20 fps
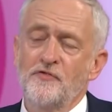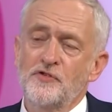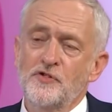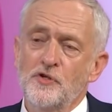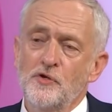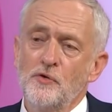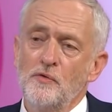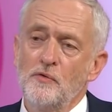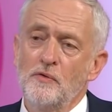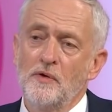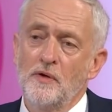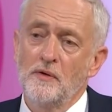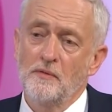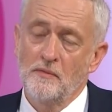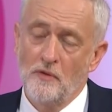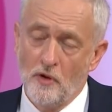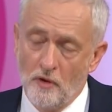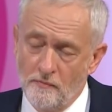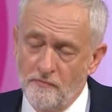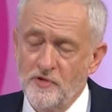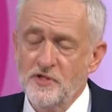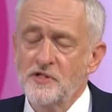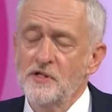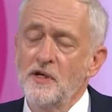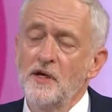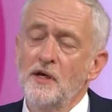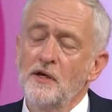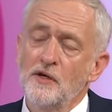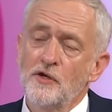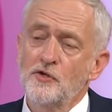to,
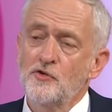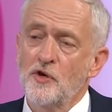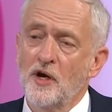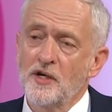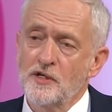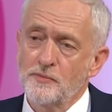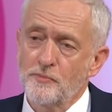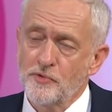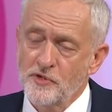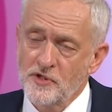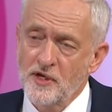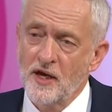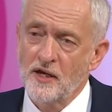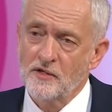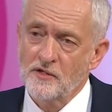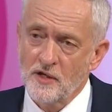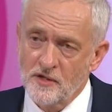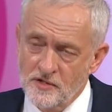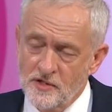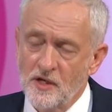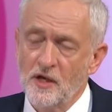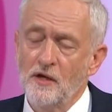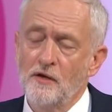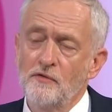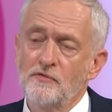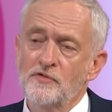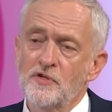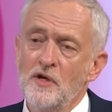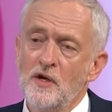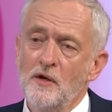obviously, try to protect
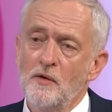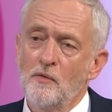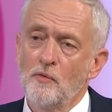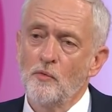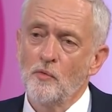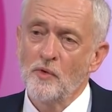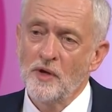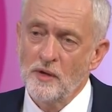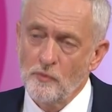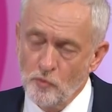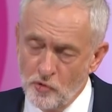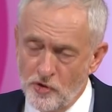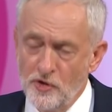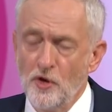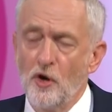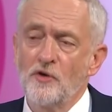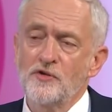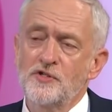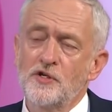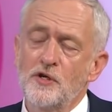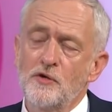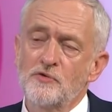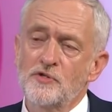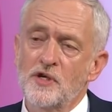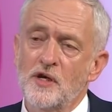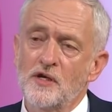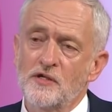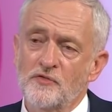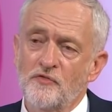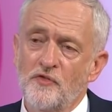ourselves. We would not use
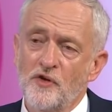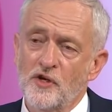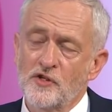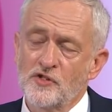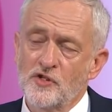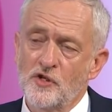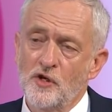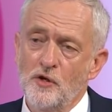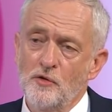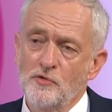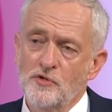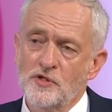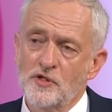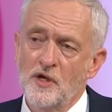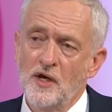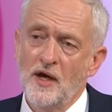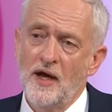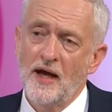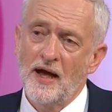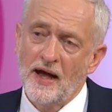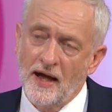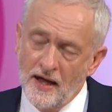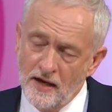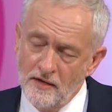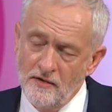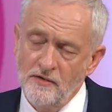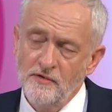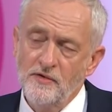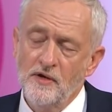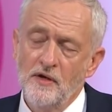it as first use.
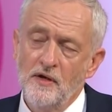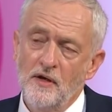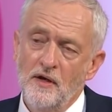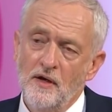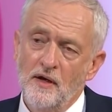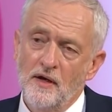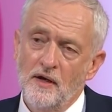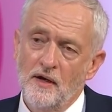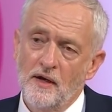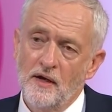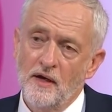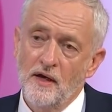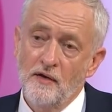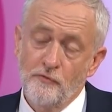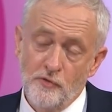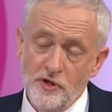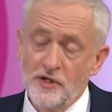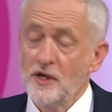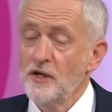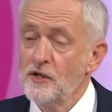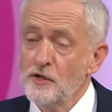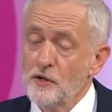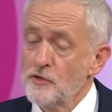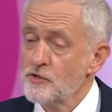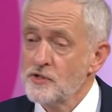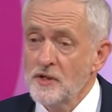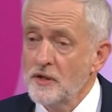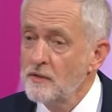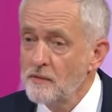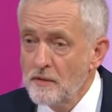And if we did
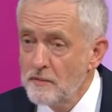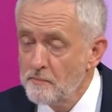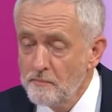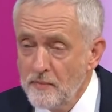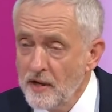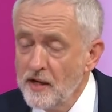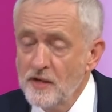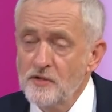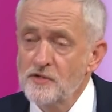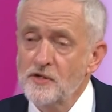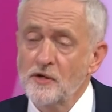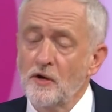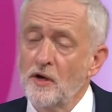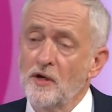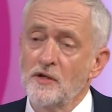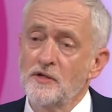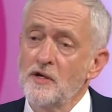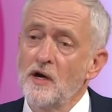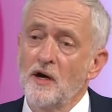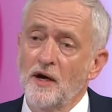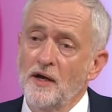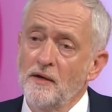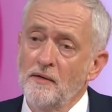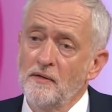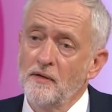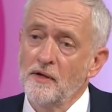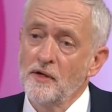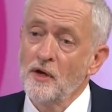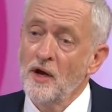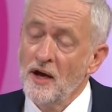use it, millions are going to die.
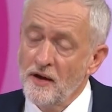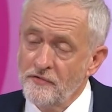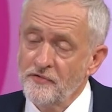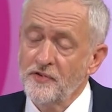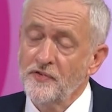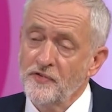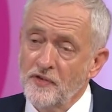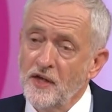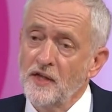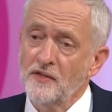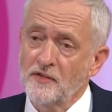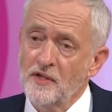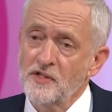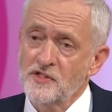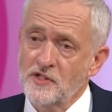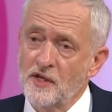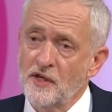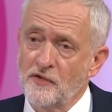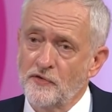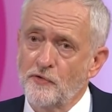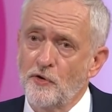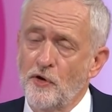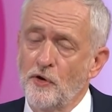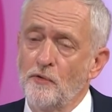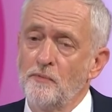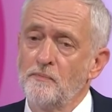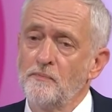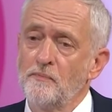You have to think this thing through.